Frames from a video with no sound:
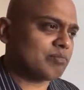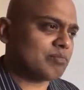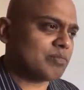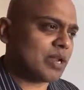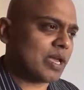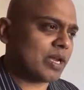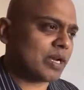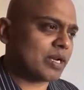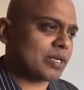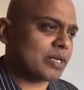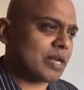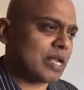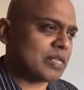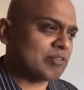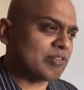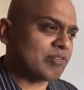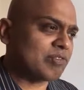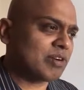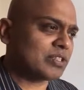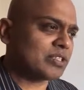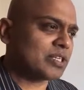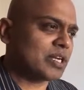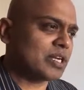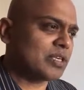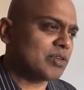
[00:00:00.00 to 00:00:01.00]
like transfer
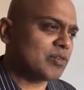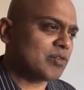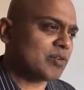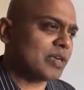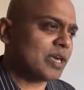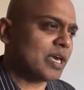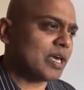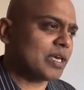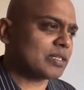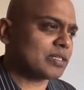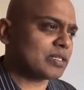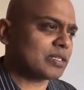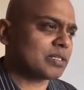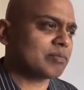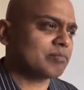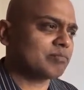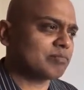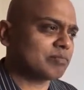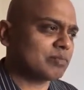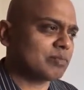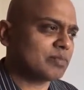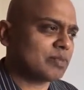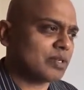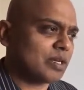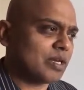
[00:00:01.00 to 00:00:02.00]
function you get,
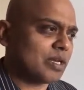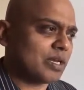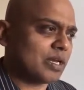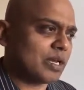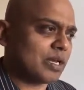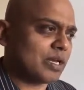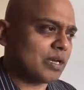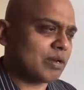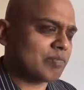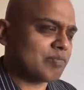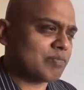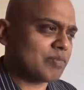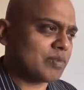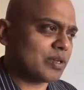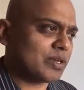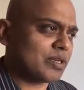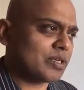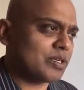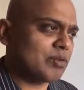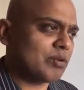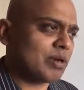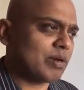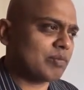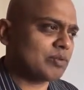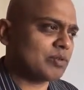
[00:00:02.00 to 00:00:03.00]

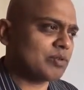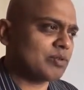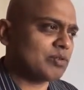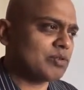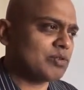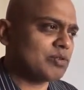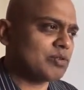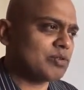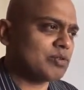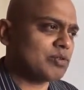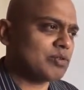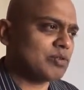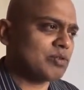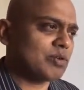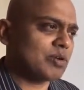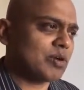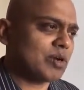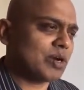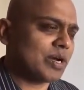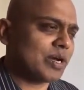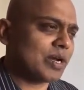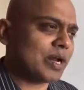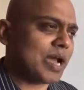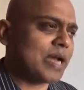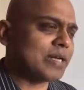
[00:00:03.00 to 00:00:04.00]
you have to
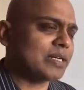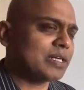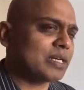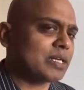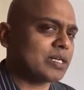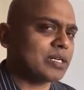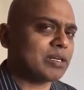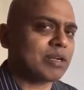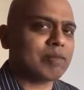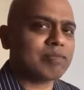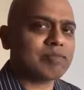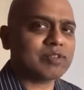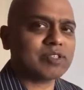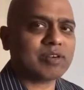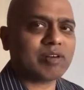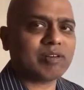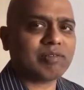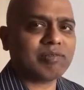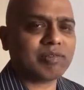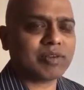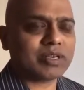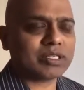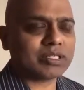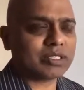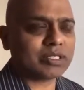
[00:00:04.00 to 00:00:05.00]
write in terms
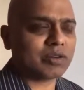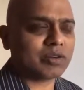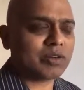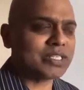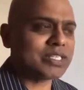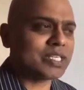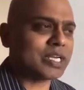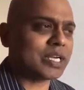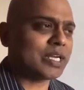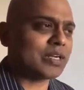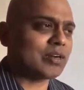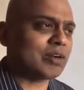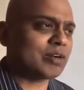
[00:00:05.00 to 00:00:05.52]
of first order, second